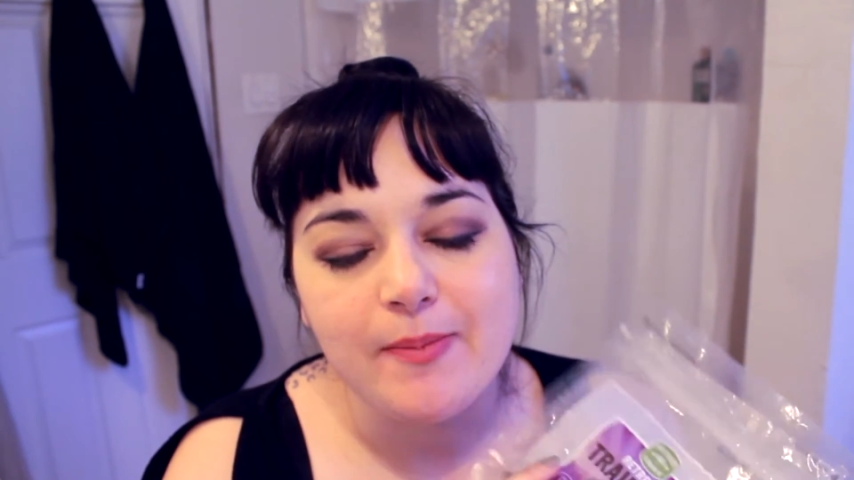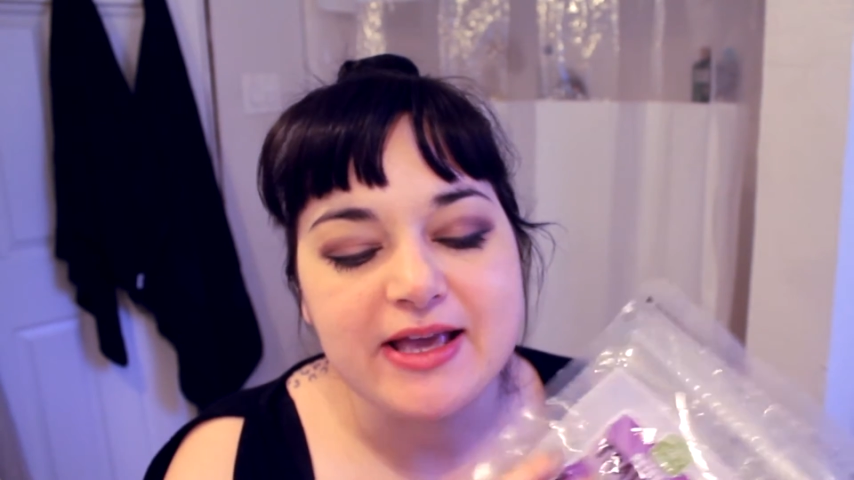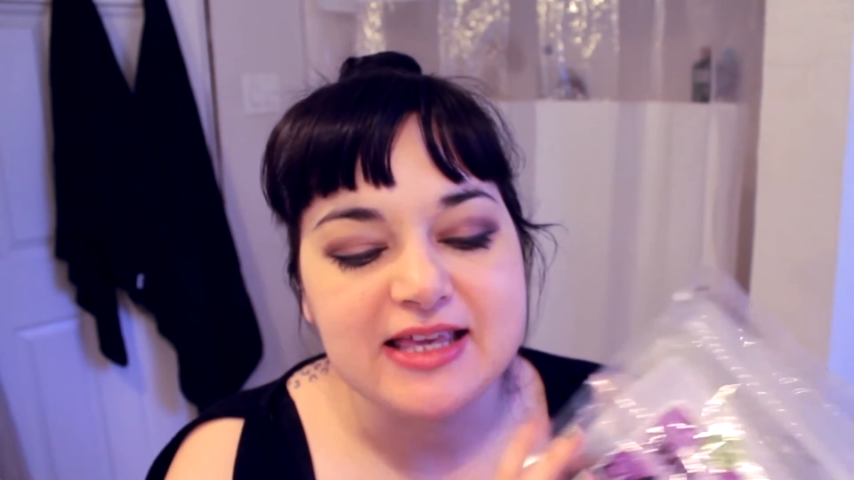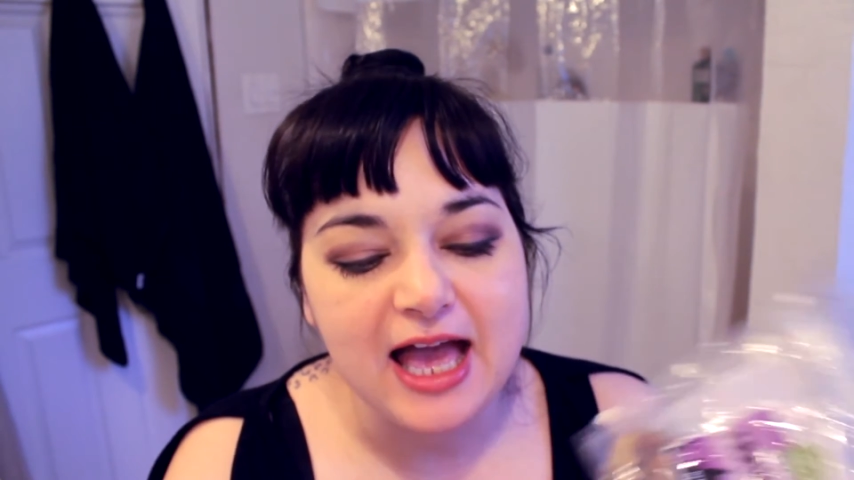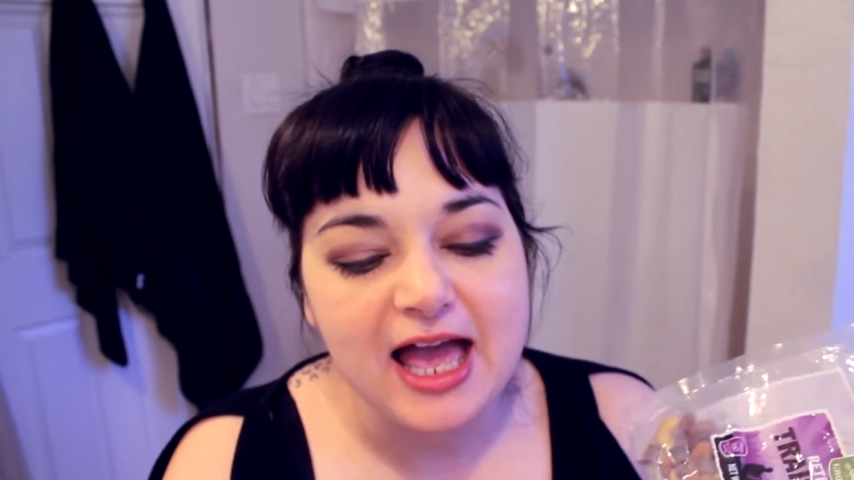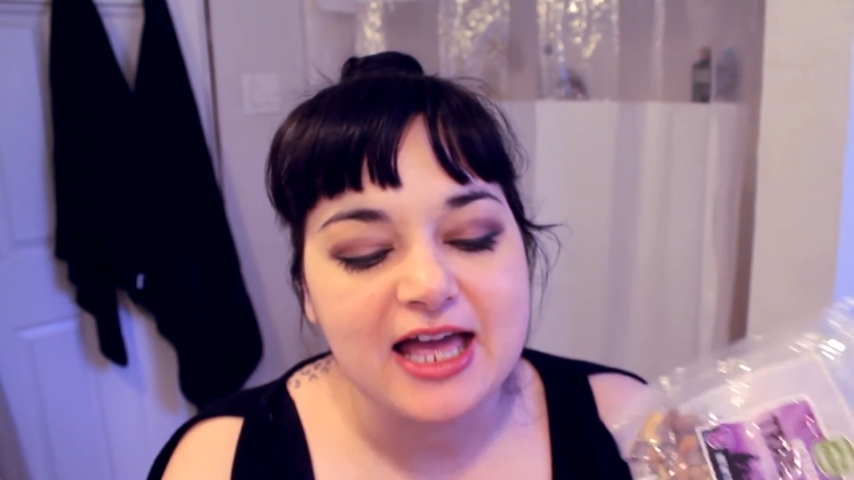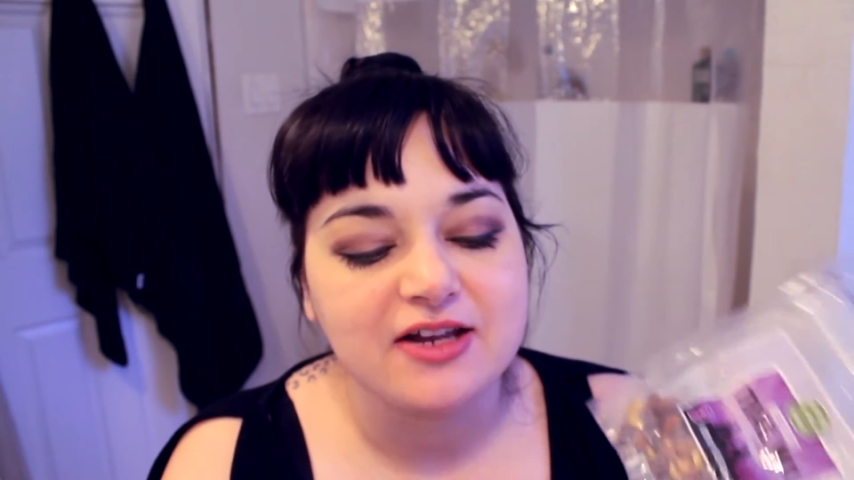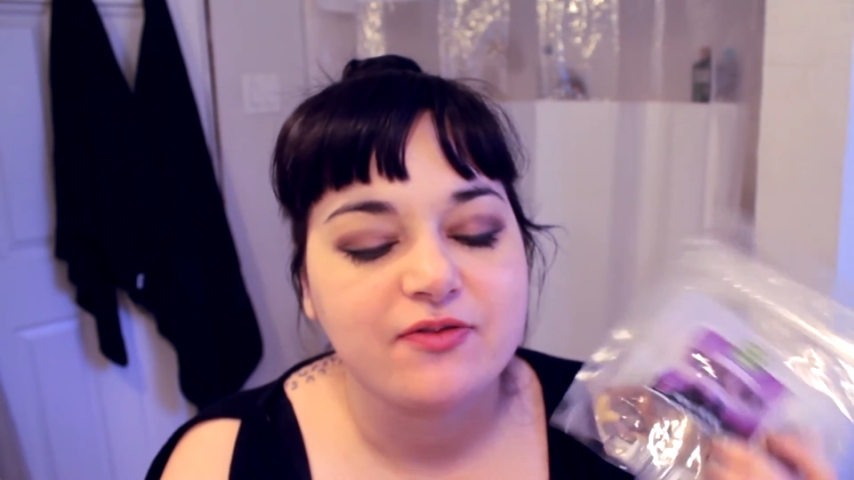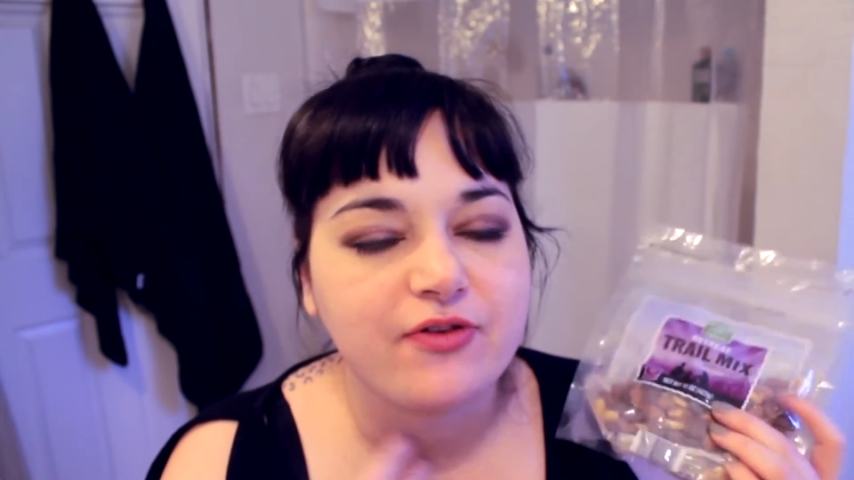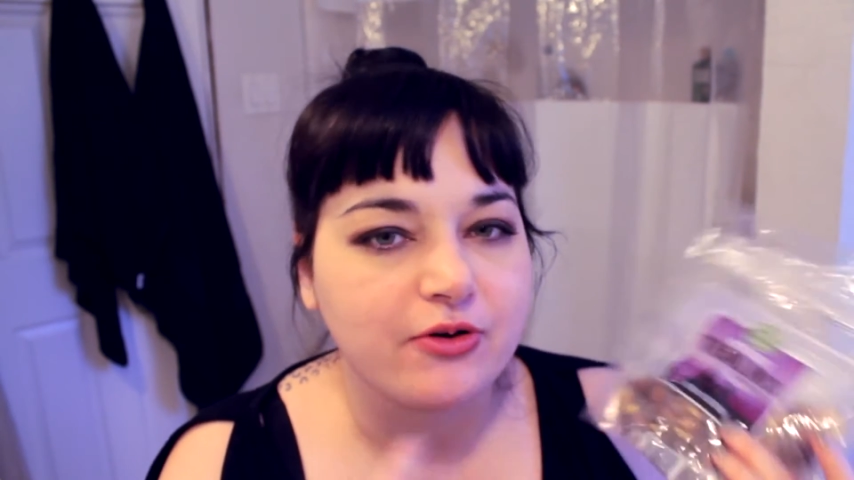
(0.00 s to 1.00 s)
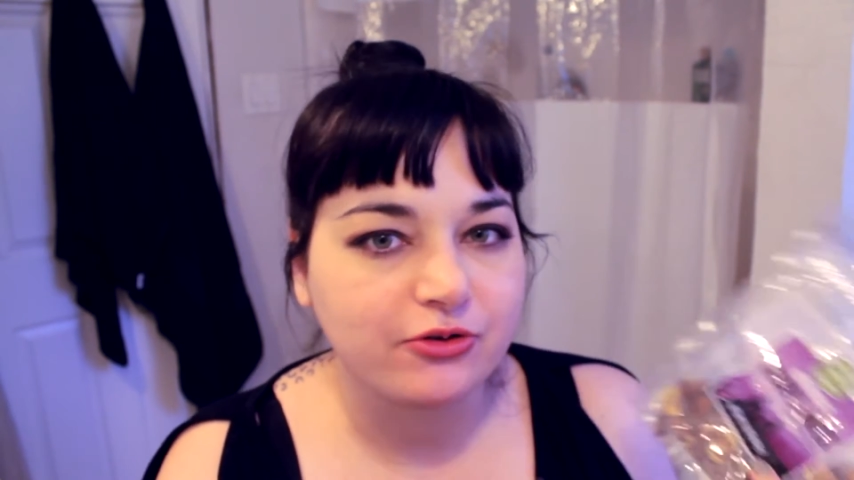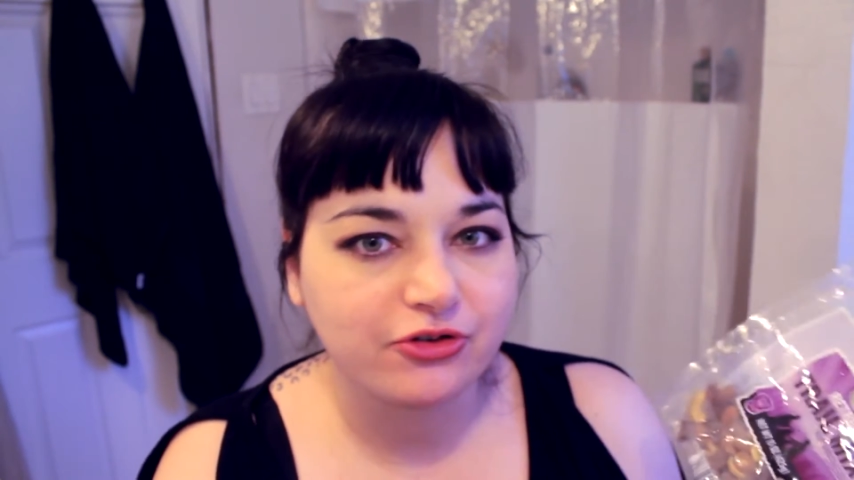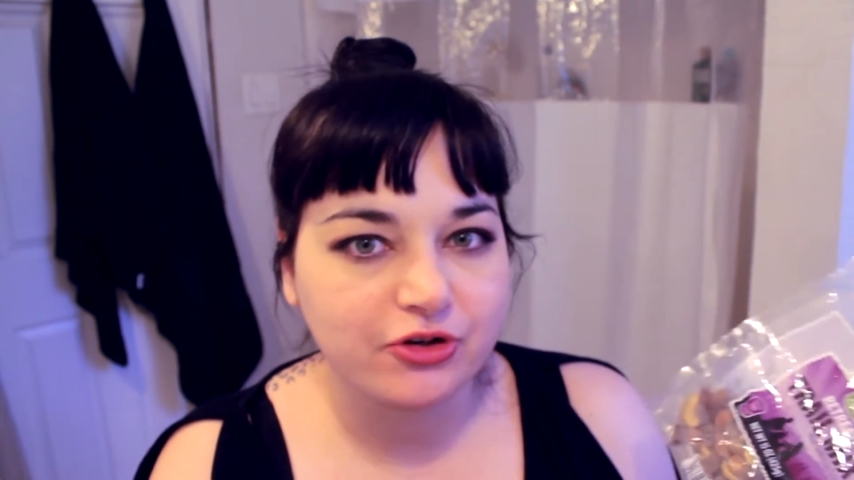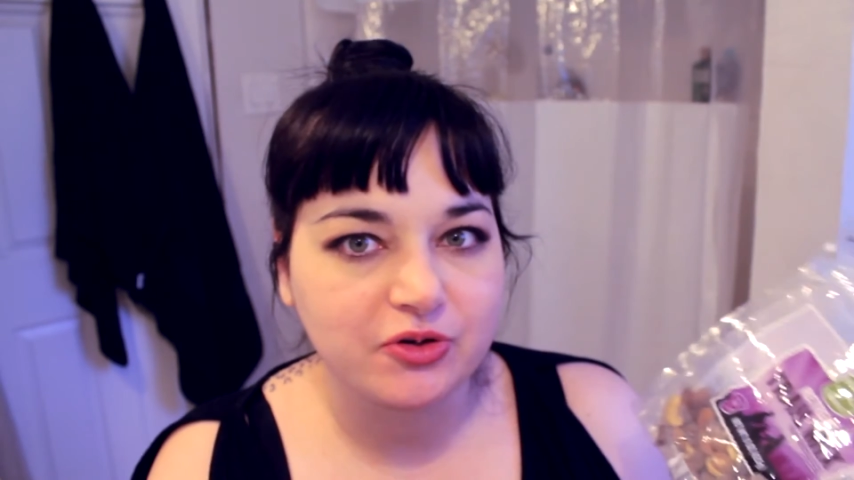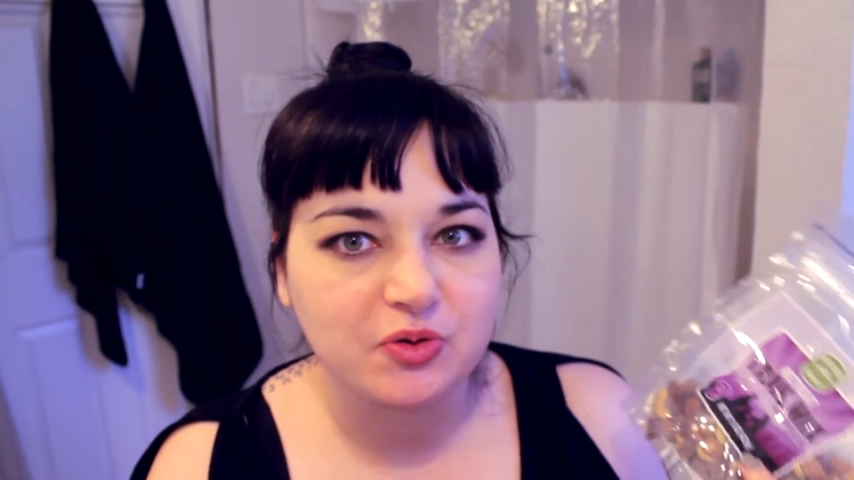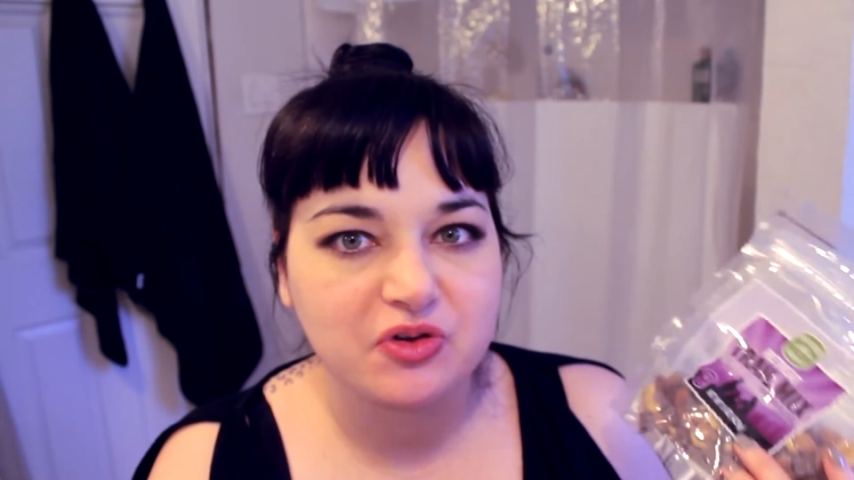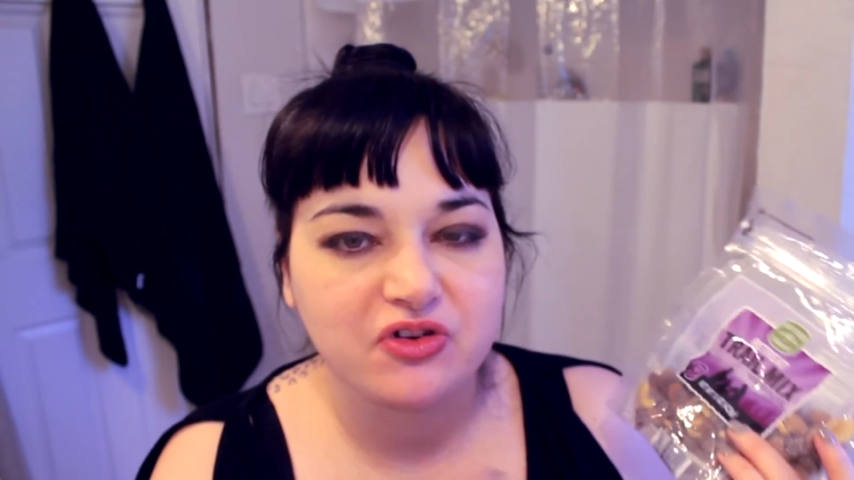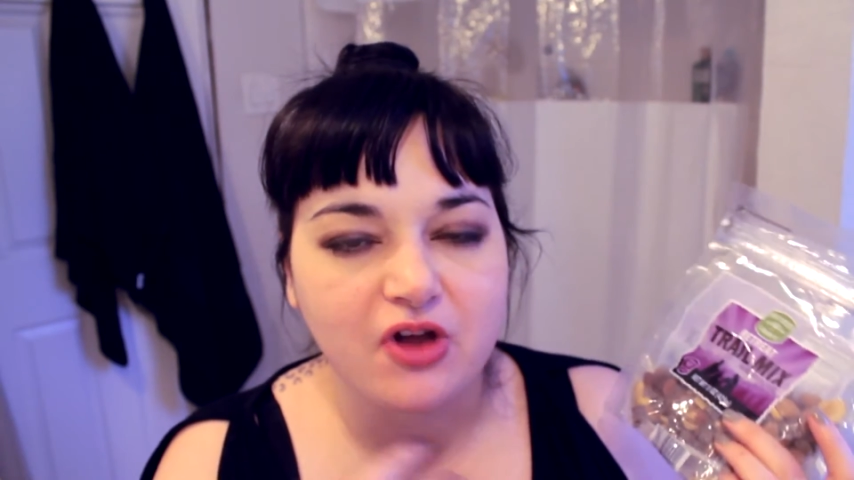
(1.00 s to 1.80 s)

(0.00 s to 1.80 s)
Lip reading: again, photo shoots